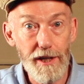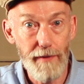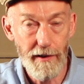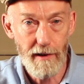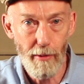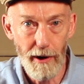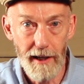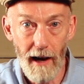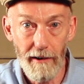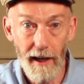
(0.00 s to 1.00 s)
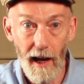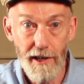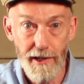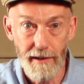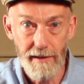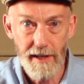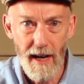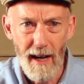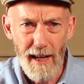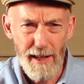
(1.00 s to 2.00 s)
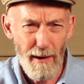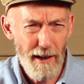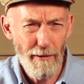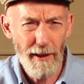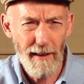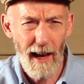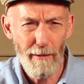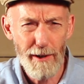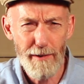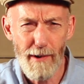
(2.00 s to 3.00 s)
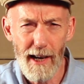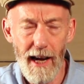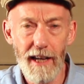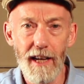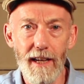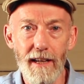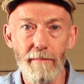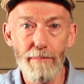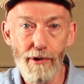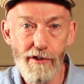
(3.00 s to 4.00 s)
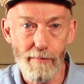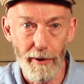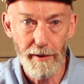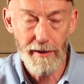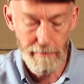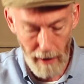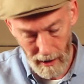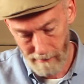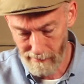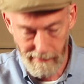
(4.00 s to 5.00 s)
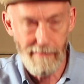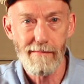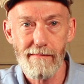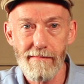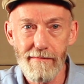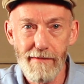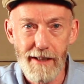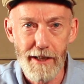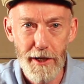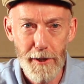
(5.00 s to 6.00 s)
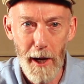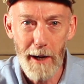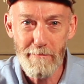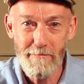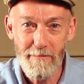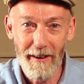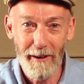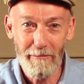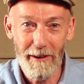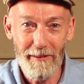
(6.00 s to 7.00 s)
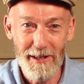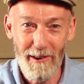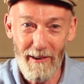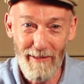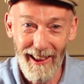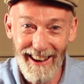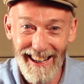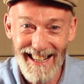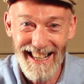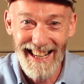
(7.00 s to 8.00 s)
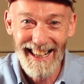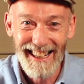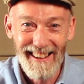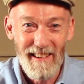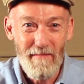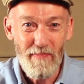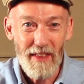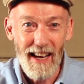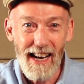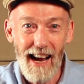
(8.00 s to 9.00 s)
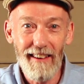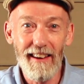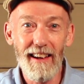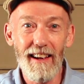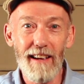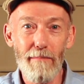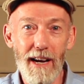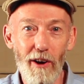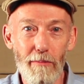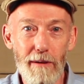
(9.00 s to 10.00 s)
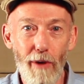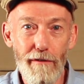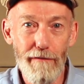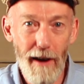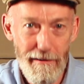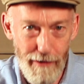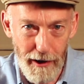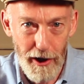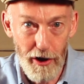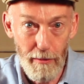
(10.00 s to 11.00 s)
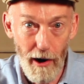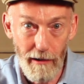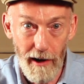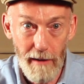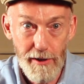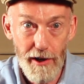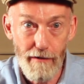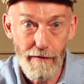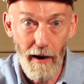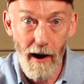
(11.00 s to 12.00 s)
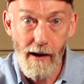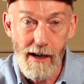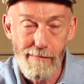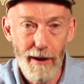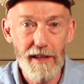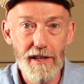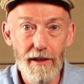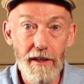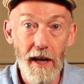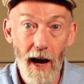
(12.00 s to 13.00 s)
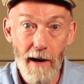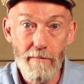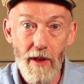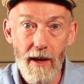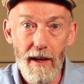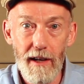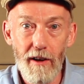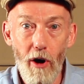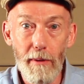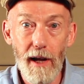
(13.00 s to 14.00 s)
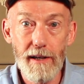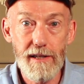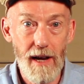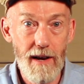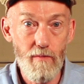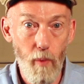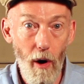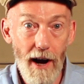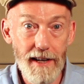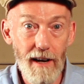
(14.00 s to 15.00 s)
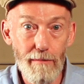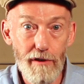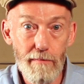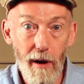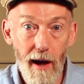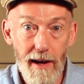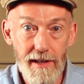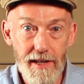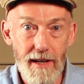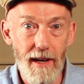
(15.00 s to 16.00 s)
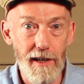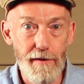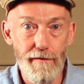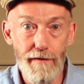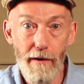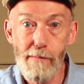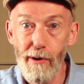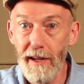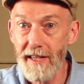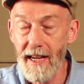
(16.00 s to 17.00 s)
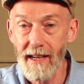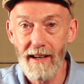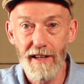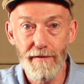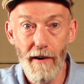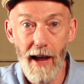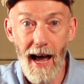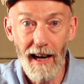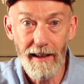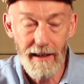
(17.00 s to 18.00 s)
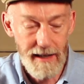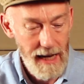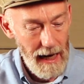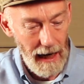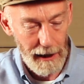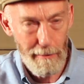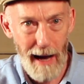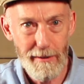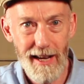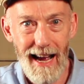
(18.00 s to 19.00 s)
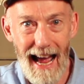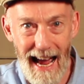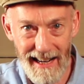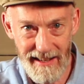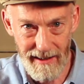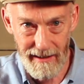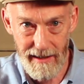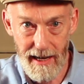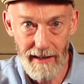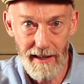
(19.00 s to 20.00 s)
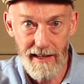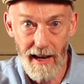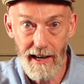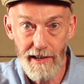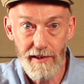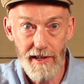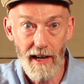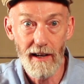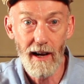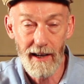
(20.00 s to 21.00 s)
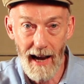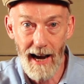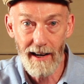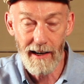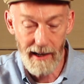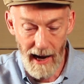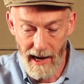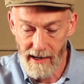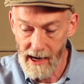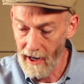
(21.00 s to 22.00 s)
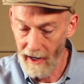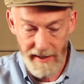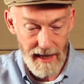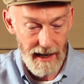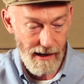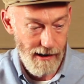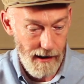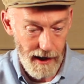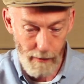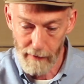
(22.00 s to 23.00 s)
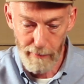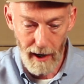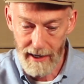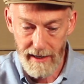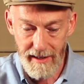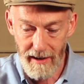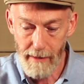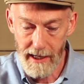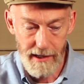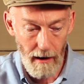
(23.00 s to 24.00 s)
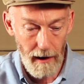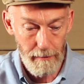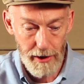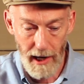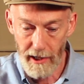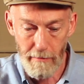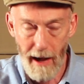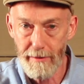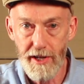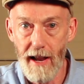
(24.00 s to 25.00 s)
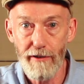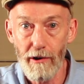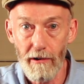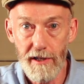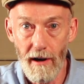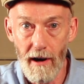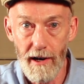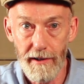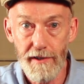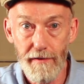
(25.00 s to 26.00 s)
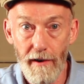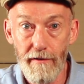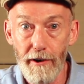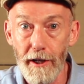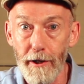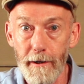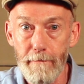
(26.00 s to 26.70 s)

victory point calculations. So I don't think that was really any improvement, but it's his game and we enjoy playing it. Now, it may not be my favourite cube rail game so far, but it's a good game. It accommodates a wide number of players, it's very pleasing, it's very elegant, and the maps are excellent and they stay interesting again and again. I said it earlier, we've played it so many times and the maps never got tired. It's very, very good.